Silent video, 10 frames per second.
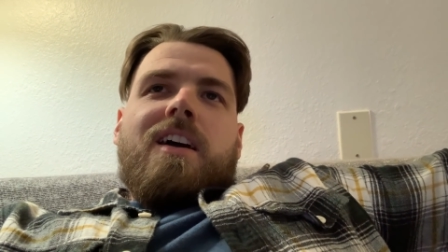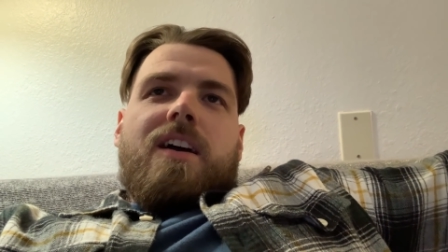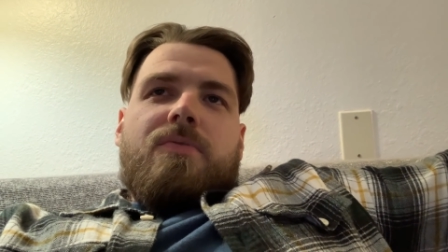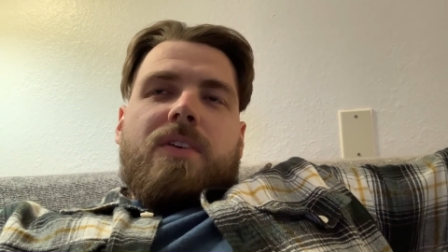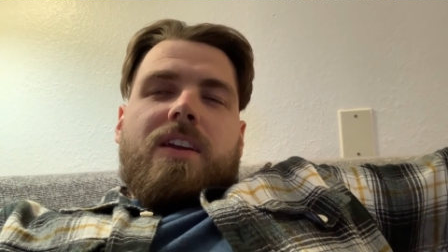
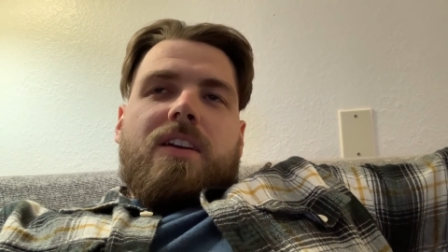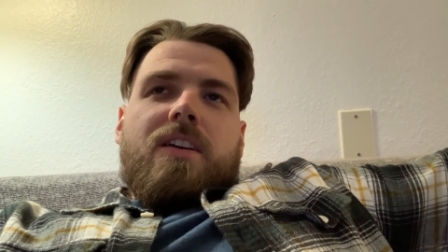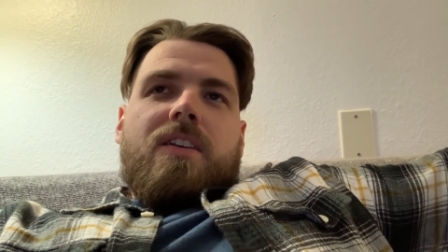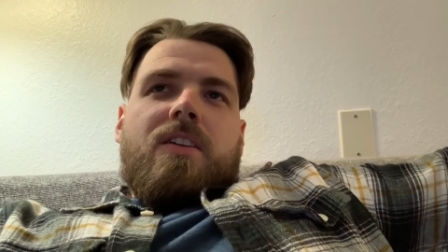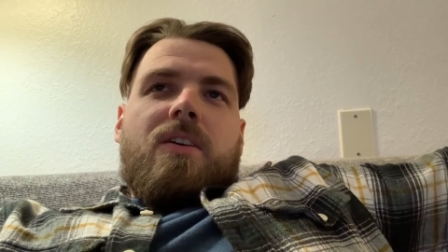I figure
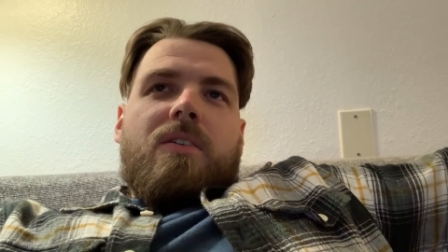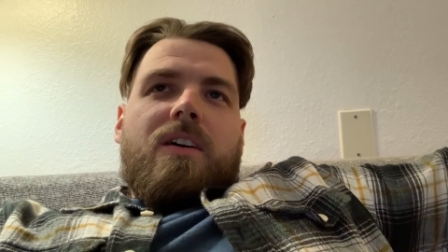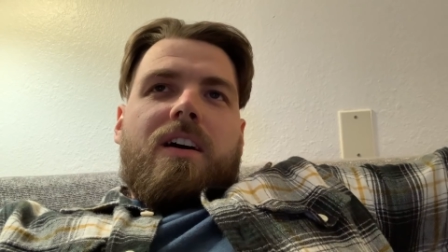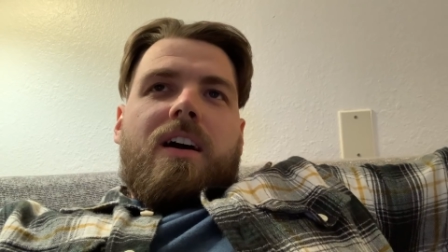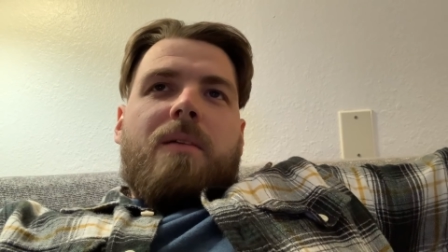you
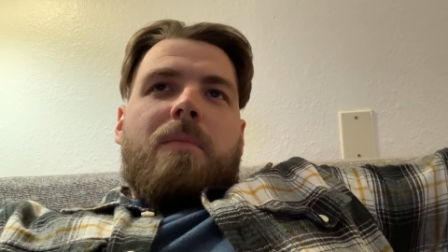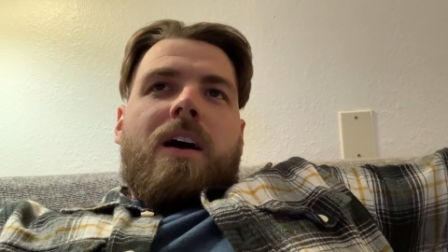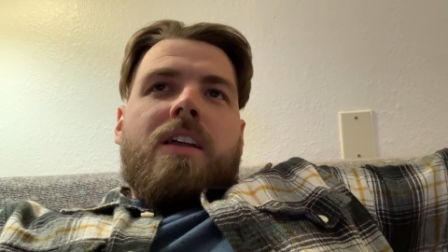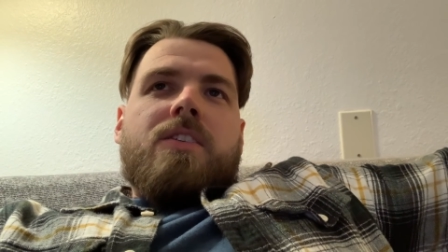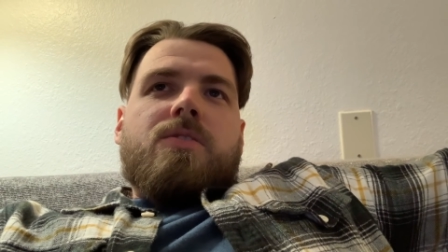know I
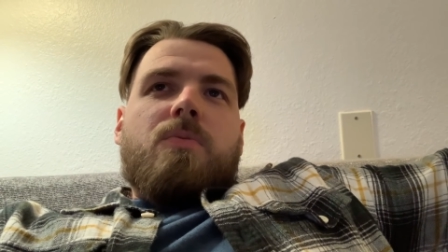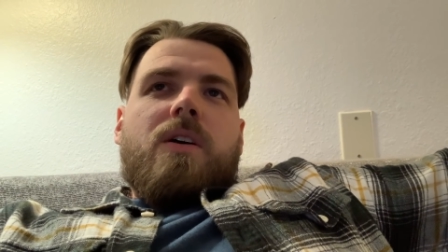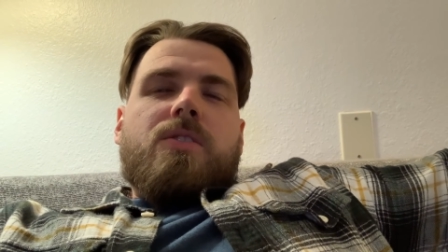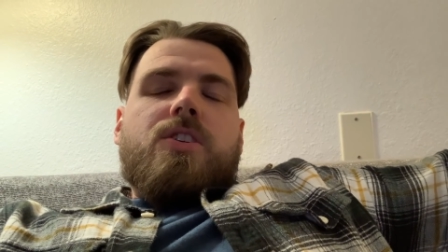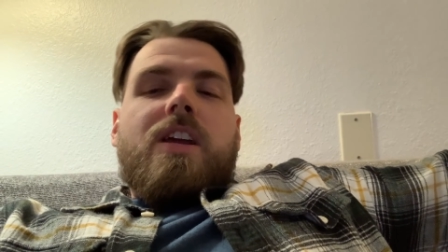might as
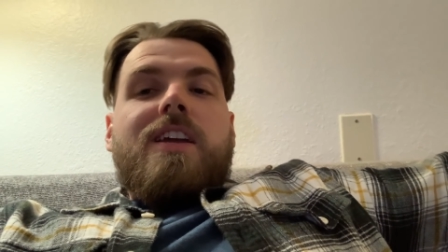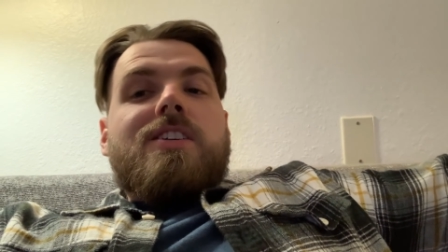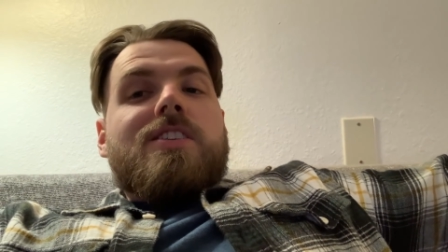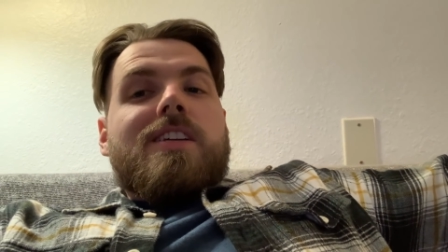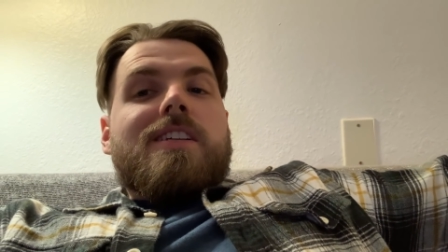well
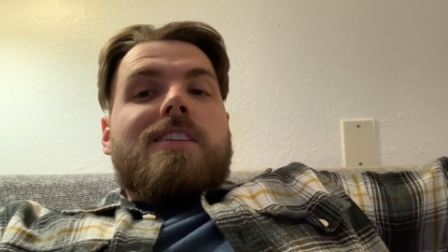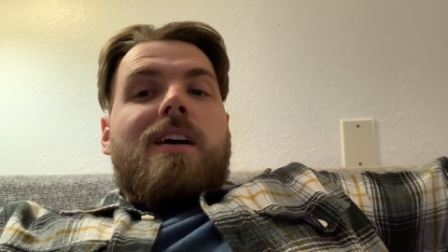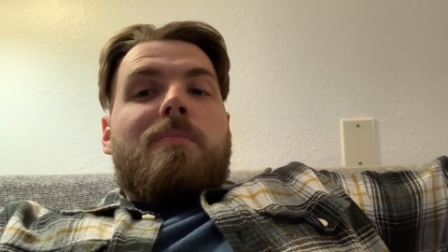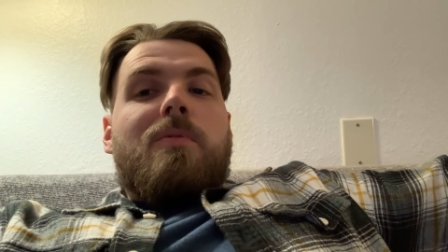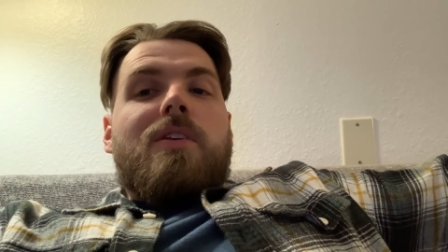change things
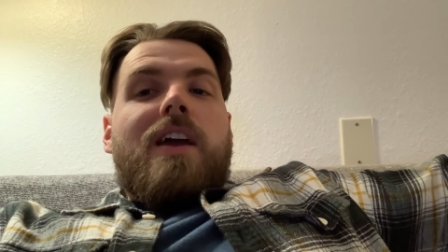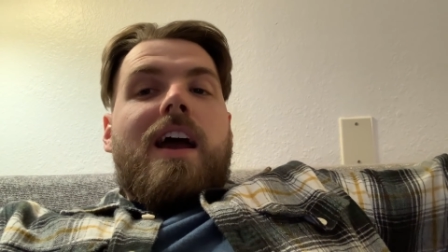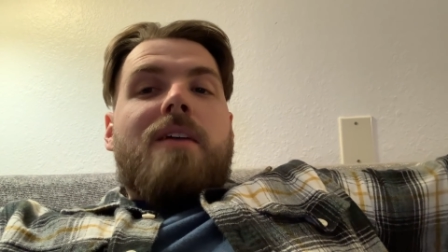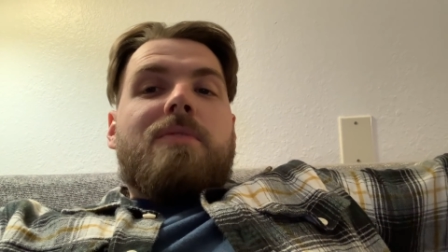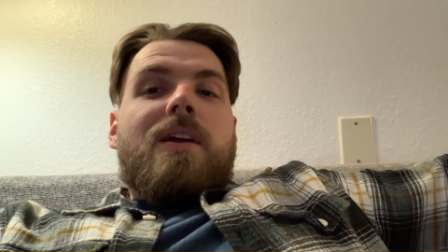up when you
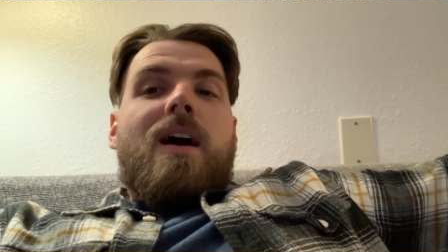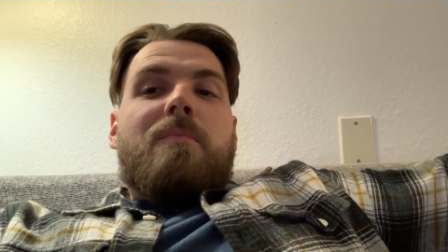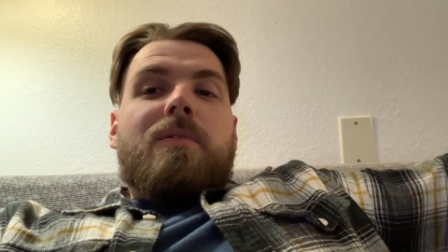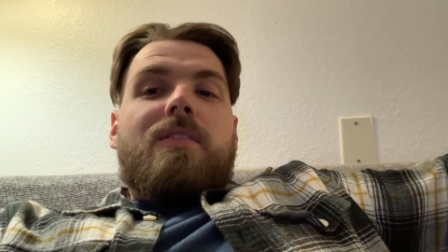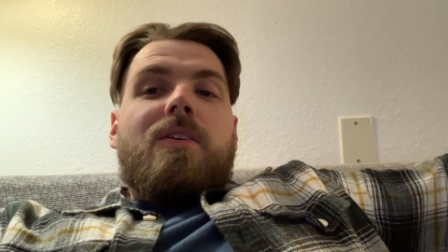have the
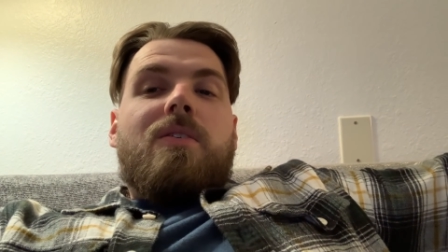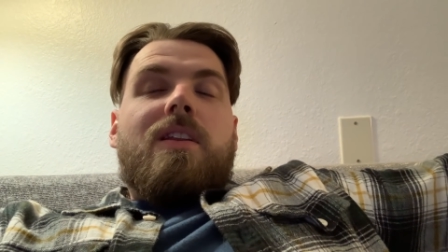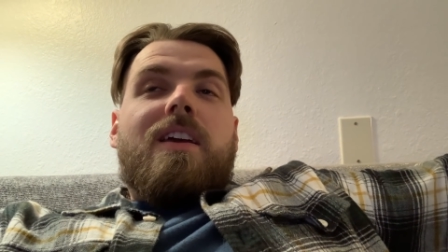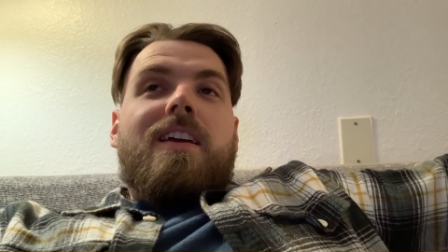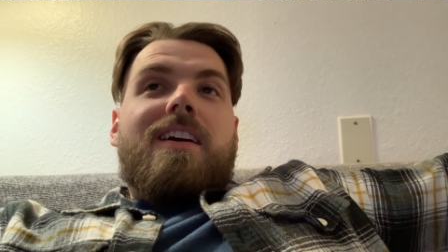opportunity.